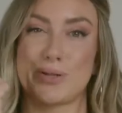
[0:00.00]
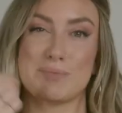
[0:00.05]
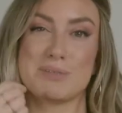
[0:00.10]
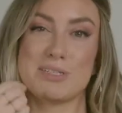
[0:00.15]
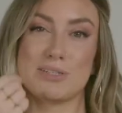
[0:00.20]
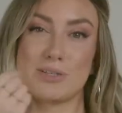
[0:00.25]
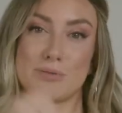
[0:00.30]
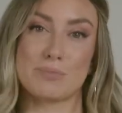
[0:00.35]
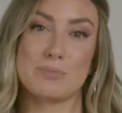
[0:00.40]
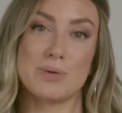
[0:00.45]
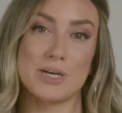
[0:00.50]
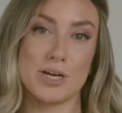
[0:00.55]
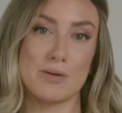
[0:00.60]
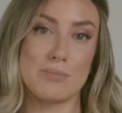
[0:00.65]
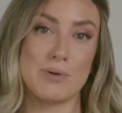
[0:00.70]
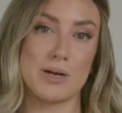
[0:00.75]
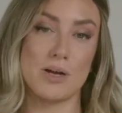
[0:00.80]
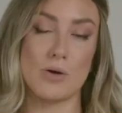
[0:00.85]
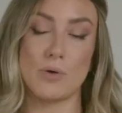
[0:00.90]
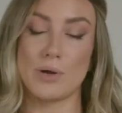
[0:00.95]
lips look bigger
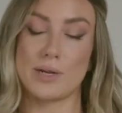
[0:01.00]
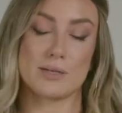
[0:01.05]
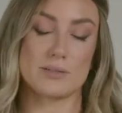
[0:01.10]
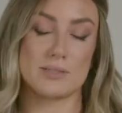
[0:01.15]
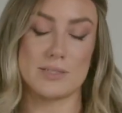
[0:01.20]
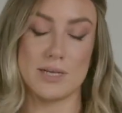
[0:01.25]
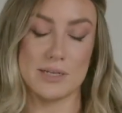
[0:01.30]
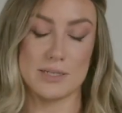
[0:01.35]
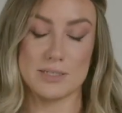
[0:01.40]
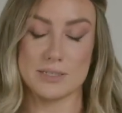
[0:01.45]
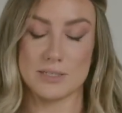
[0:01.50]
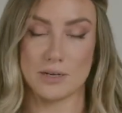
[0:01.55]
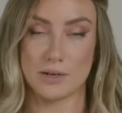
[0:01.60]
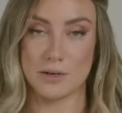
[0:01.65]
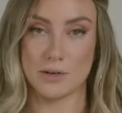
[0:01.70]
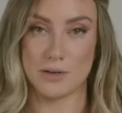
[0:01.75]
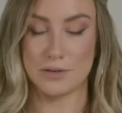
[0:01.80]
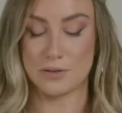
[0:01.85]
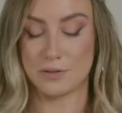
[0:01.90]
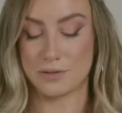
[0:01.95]
by going outside, it's not
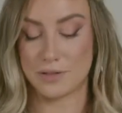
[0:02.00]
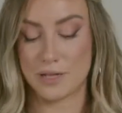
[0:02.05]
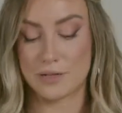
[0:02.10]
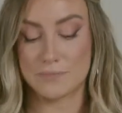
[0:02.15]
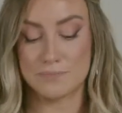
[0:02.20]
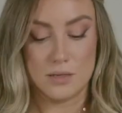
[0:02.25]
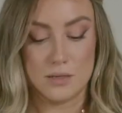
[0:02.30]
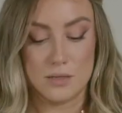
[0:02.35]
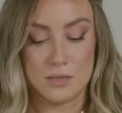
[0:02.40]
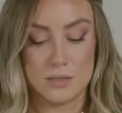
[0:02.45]
going to do that.